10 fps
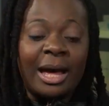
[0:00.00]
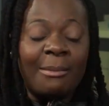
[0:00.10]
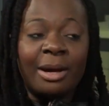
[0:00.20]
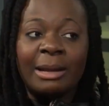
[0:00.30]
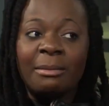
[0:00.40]

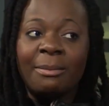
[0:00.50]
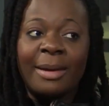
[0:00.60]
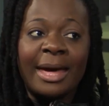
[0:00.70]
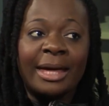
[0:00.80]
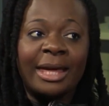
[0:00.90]
I'm going to be
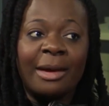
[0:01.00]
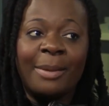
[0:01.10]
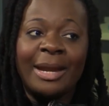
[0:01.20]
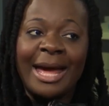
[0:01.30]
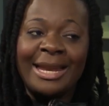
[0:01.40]
back. Yeah, Good.
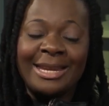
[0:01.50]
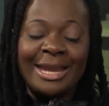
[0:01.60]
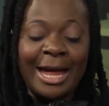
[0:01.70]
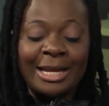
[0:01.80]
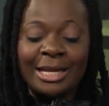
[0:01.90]
but I need
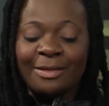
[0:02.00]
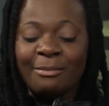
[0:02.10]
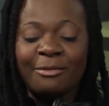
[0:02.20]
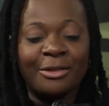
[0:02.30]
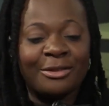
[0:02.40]
I need
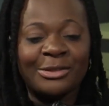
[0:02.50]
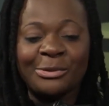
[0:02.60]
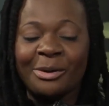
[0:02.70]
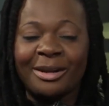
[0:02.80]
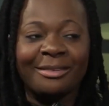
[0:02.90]
them for this
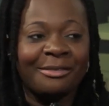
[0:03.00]
one.